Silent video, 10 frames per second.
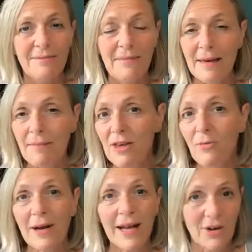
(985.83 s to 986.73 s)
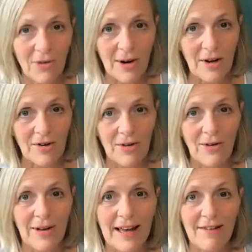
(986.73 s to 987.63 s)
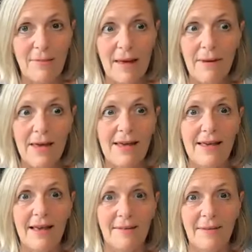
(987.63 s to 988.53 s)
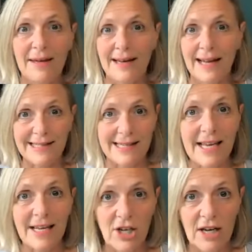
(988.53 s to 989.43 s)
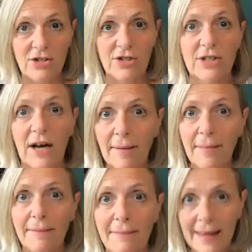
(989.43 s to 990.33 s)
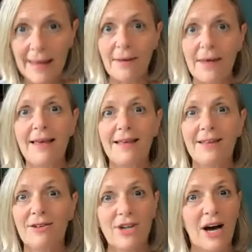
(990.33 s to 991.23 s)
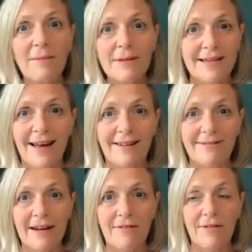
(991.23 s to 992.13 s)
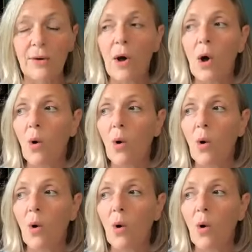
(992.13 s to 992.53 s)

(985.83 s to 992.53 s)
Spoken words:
Maybe you've been ignoring it your whole life. Maybe, I mean, I'm not saying change your job, but maybe your job is not right for you.